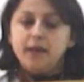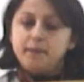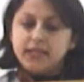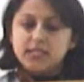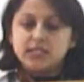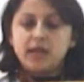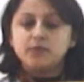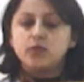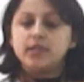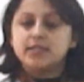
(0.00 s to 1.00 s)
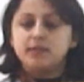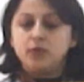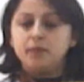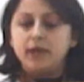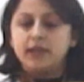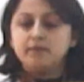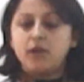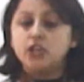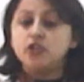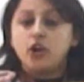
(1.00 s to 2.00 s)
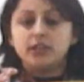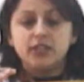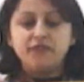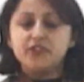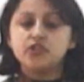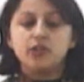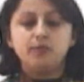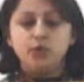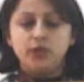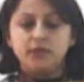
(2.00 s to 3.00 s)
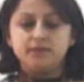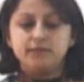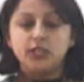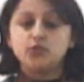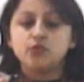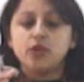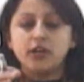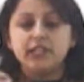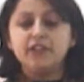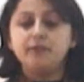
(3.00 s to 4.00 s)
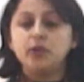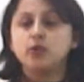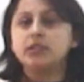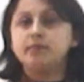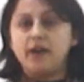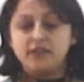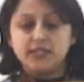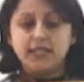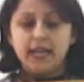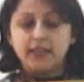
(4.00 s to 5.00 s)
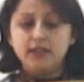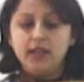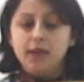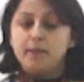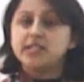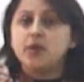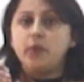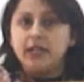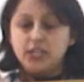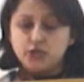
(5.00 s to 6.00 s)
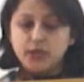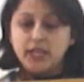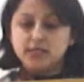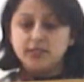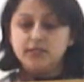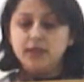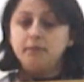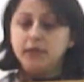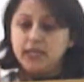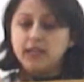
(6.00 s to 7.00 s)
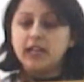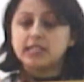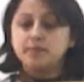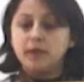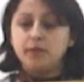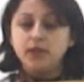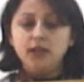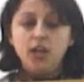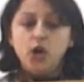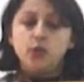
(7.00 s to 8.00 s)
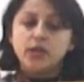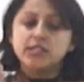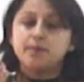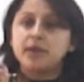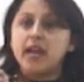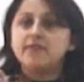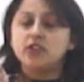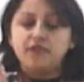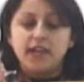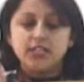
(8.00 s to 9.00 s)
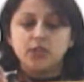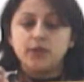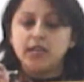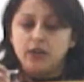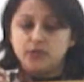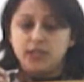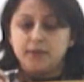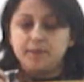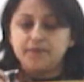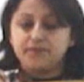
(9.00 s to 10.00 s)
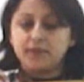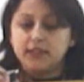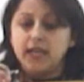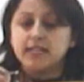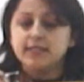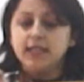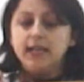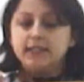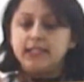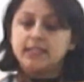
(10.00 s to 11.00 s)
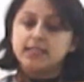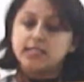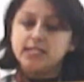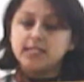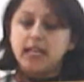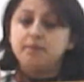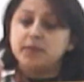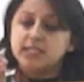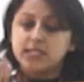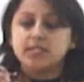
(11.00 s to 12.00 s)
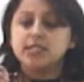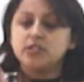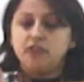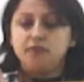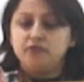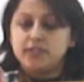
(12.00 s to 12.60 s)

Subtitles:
Many slum dwellers in Mumbai are not the official poor. They do not live below the poverty line, but are well-educated, middle-class people who are deprived of adequate housing. Thus, the existence of